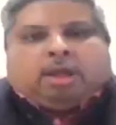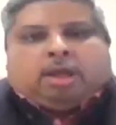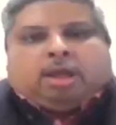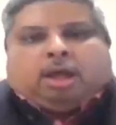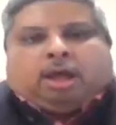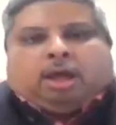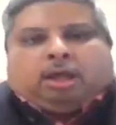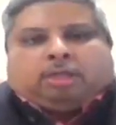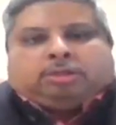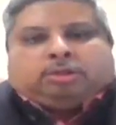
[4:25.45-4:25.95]

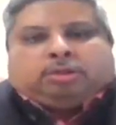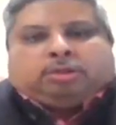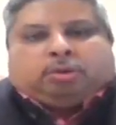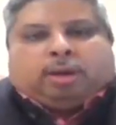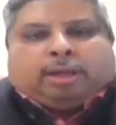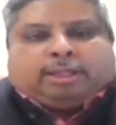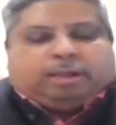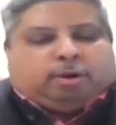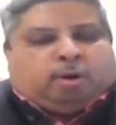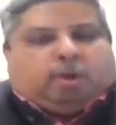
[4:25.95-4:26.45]
Uh, so I
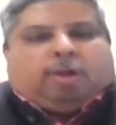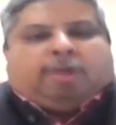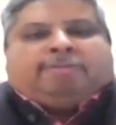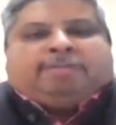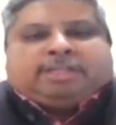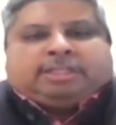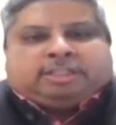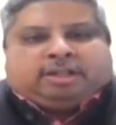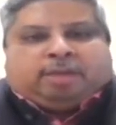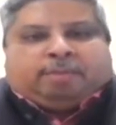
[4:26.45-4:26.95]
think all of
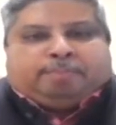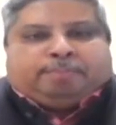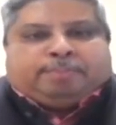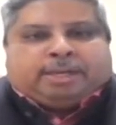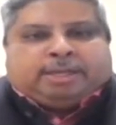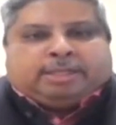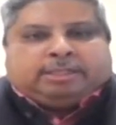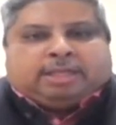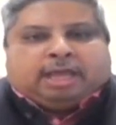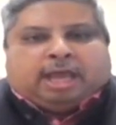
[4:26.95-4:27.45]
these
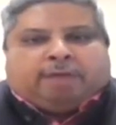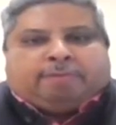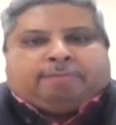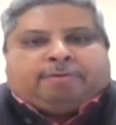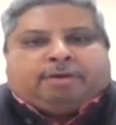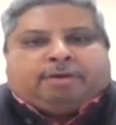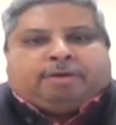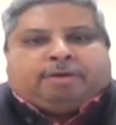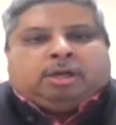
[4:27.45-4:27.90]
companies have a,